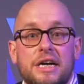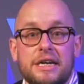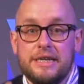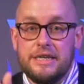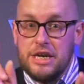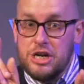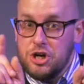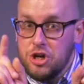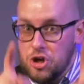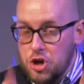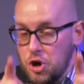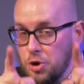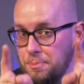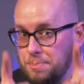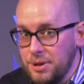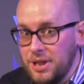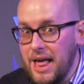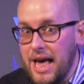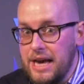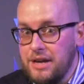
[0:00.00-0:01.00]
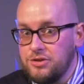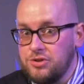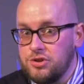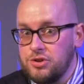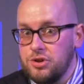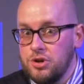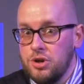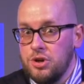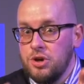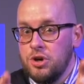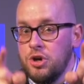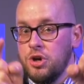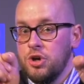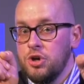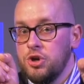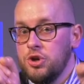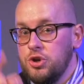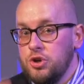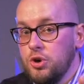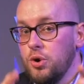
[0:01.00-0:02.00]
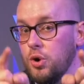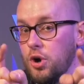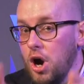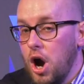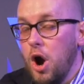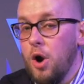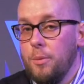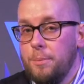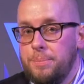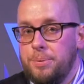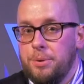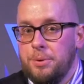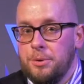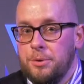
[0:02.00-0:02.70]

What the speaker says: did you place your hope?